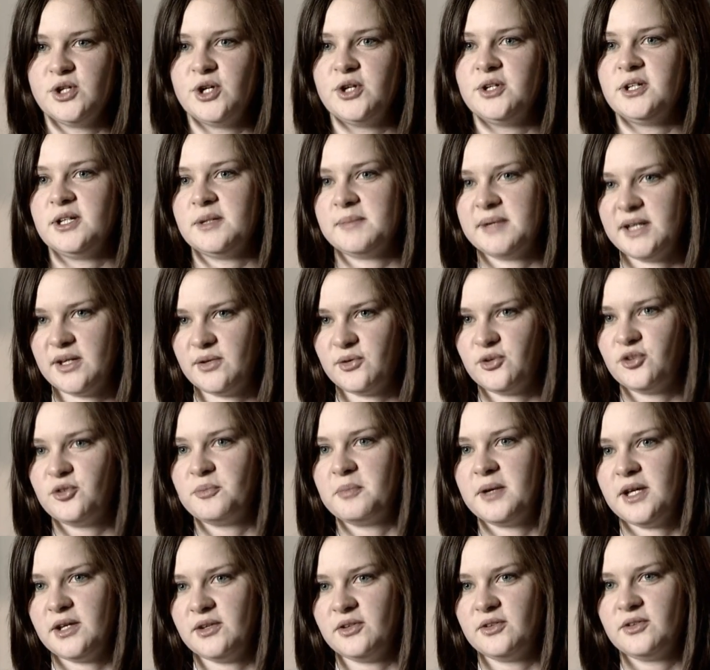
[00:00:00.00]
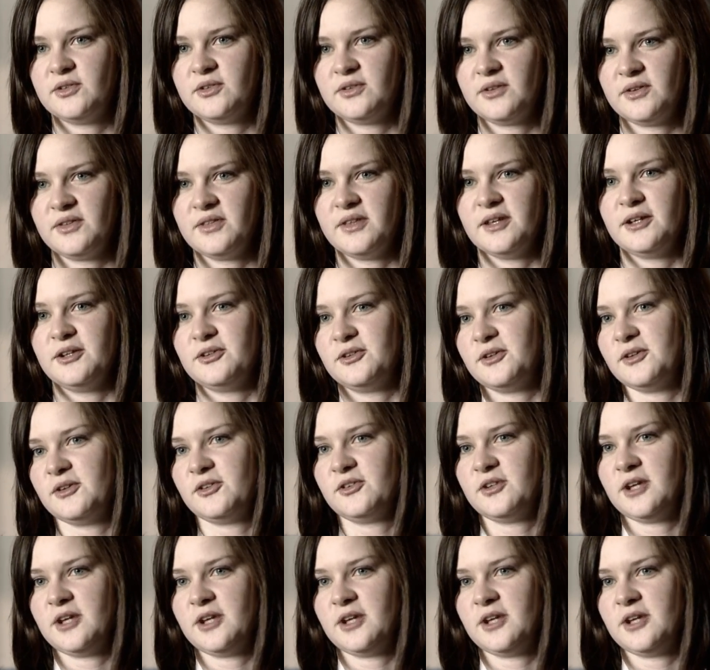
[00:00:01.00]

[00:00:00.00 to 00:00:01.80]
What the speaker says: learning about space things at the